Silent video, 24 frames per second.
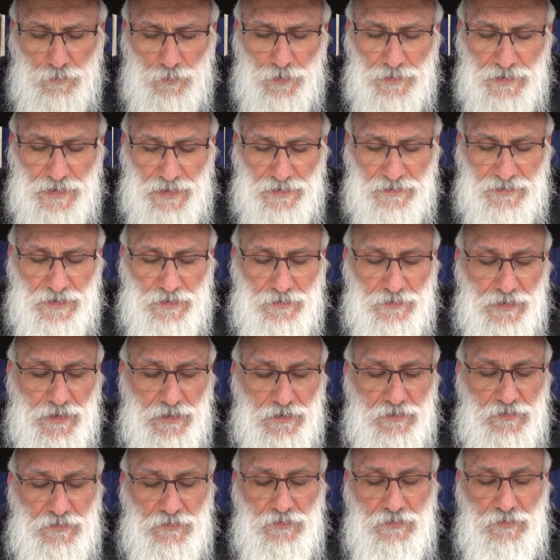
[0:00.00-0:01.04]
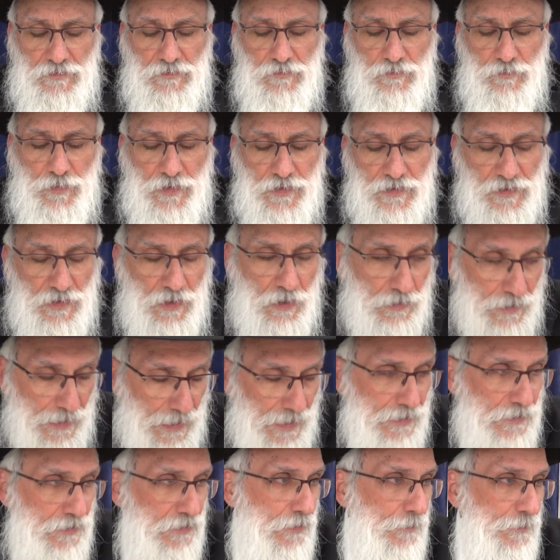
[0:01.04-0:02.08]
We're not there yet. But
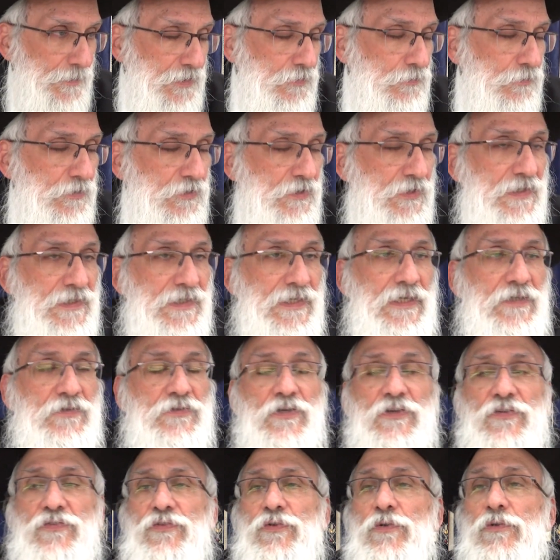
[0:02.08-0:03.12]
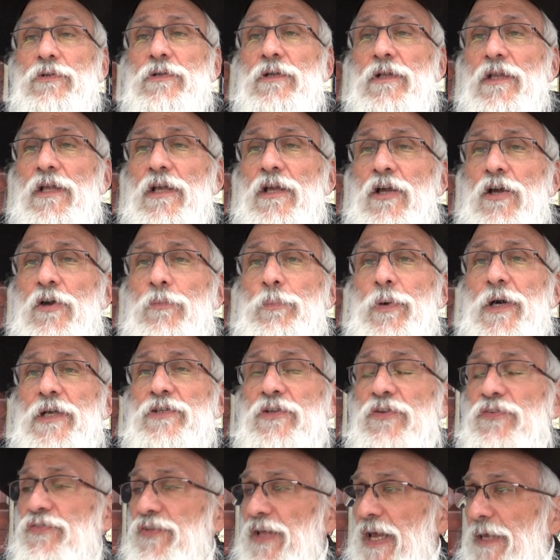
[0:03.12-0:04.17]
okay, I mean, we're going to get there soon. But
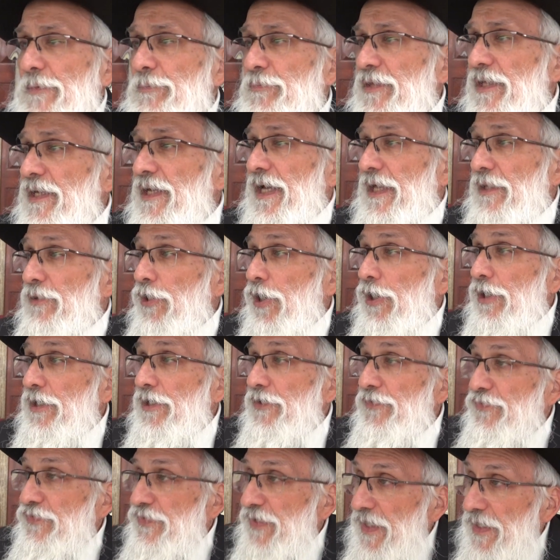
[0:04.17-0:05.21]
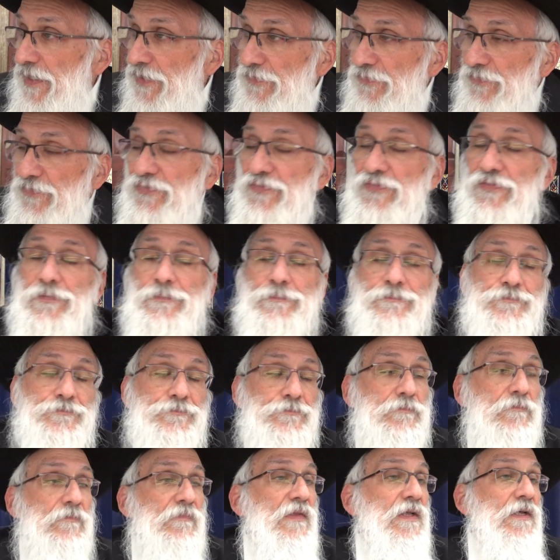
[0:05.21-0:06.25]
the same thing halacha says,
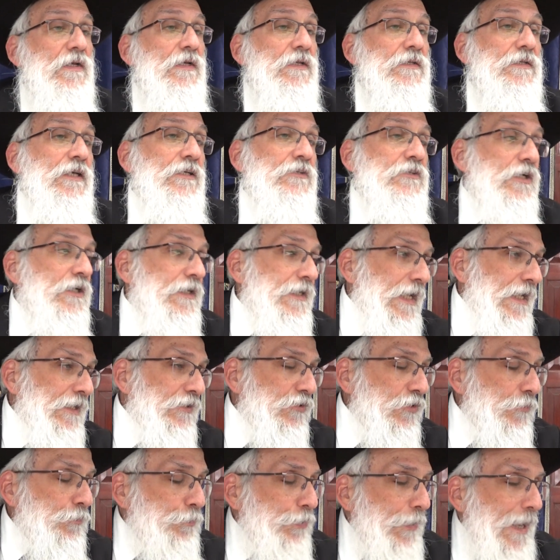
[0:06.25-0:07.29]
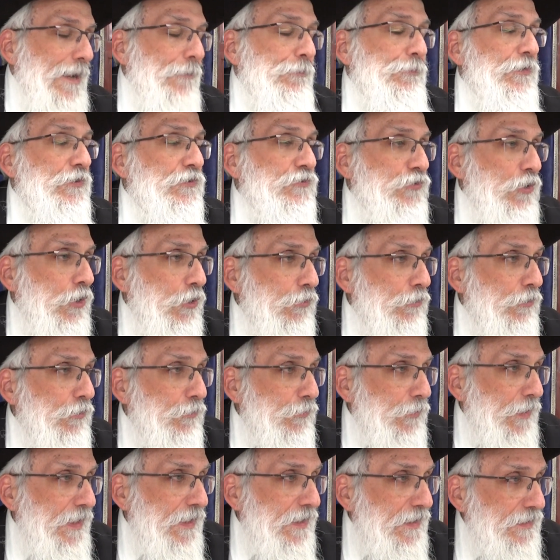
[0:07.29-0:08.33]
that again, the proper Torah
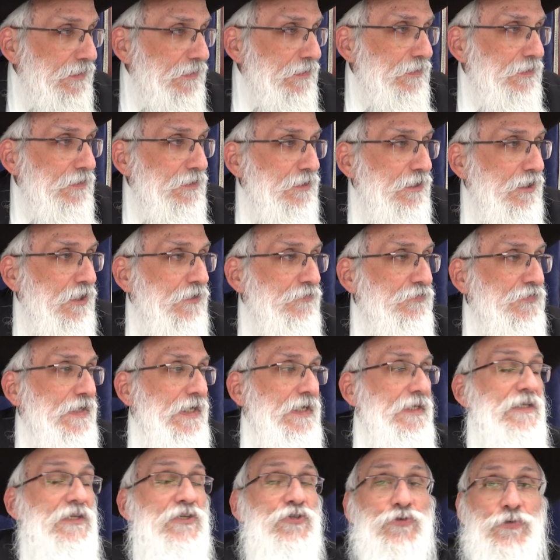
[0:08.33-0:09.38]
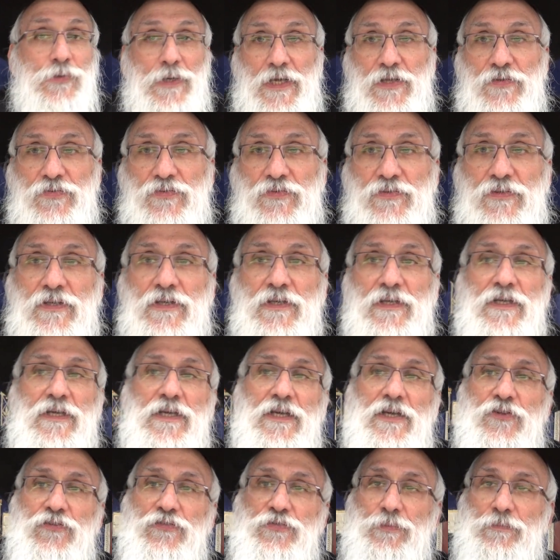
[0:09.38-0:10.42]
way of getting dressed
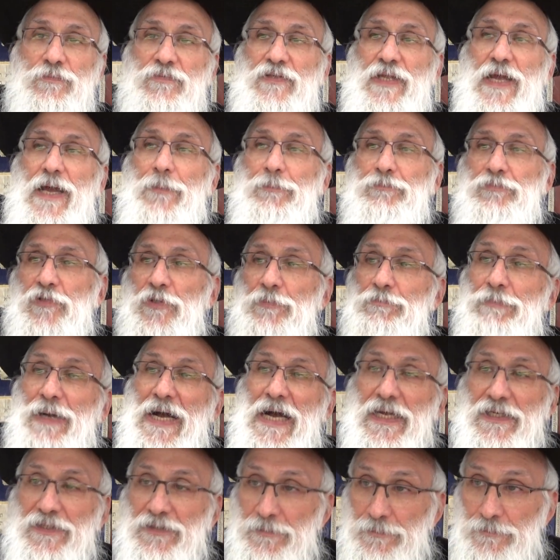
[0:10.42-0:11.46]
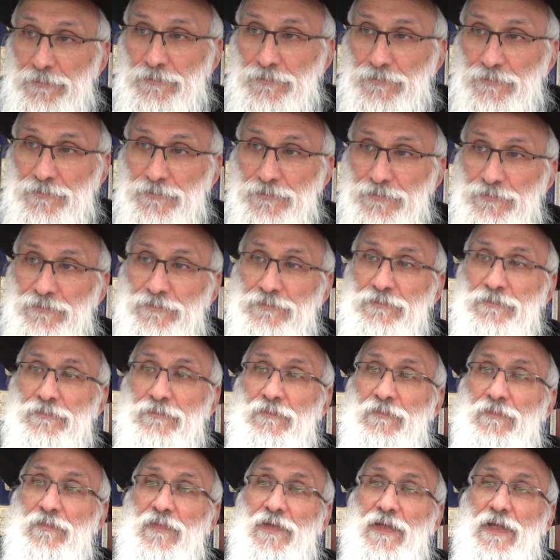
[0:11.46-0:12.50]
is from top to bottom,
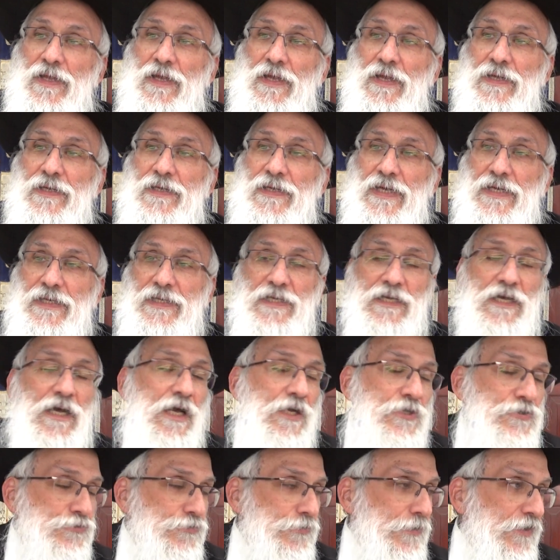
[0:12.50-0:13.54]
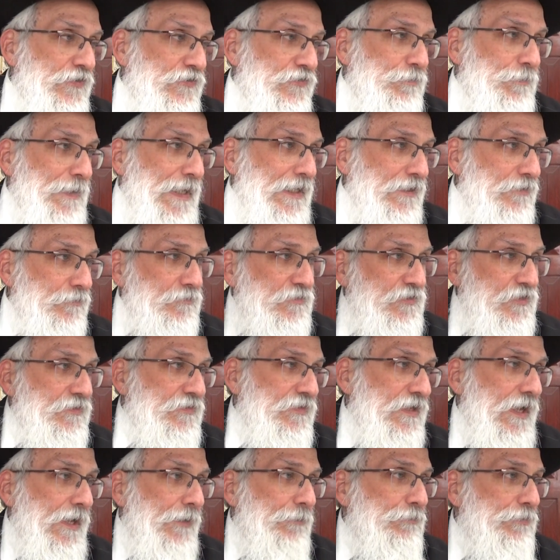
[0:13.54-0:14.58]
and getting undressed bottom to
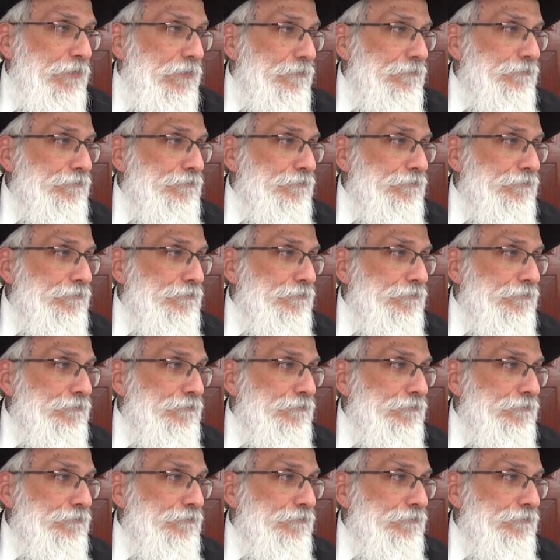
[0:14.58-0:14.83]
top.